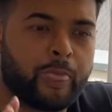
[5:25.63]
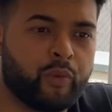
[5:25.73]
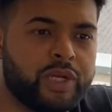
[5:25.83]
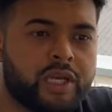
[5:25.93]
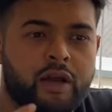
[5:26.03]

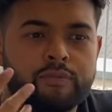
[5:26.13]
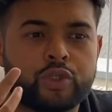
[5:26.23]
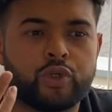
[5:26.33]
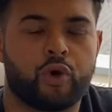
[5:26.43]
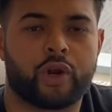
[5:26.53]
when it comes
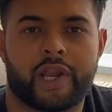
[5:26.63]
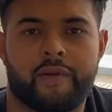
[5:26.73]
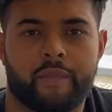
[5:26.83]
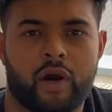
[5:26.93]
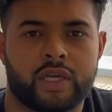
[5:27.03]
to online
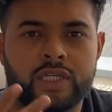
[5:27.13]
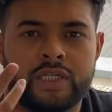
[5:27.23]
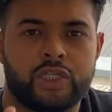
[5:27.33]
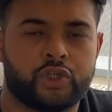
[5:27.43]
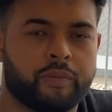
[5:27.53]
marketing,
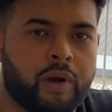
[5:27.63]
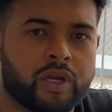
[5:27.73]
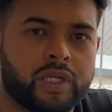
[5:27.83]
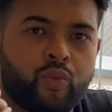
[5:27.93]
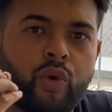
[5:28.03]
digital
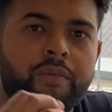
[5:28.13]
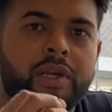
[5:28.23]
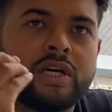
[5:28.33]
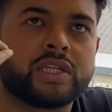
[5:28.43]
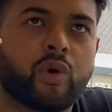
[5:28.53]
marketing,
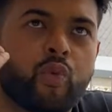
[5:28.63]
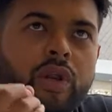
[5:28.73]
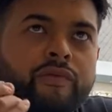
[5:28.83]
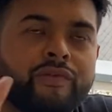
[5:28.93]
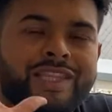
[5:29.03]
webinars are one
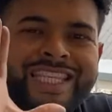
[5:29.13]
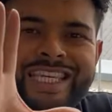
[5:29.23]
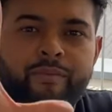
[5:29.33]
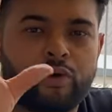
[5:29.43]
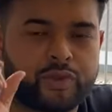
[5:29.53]
of
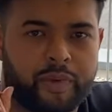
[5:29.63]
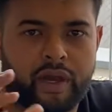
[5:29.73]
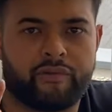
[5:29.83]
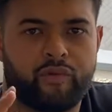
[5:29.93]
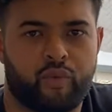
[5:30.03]
the most
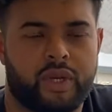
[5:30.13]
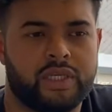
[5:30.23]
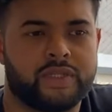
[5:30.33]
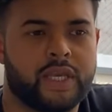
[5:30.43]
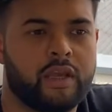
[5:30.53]
powerful
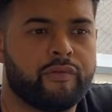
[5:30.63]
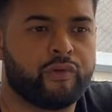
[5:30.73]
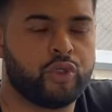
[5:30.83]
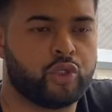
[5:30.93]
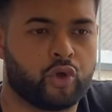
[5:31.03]
ways for
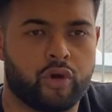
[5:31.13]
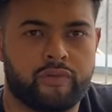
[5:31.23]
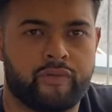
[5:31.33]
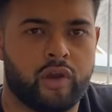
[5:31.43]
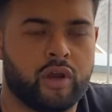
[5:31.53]
you to
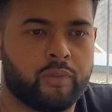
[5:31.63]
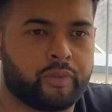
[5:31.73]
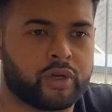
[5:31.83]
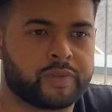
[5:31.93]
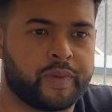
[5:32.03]
convert
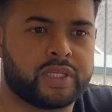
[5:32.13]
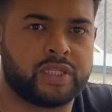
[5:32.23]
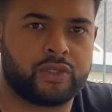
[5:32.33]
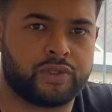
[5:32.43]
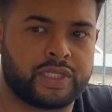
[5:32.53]
prospects
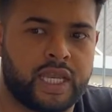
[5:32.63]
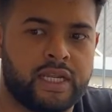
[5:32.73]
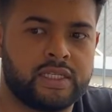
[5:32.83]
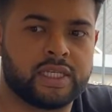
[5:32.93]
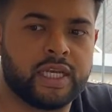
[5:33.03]
into
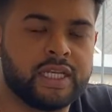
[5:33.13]
sales.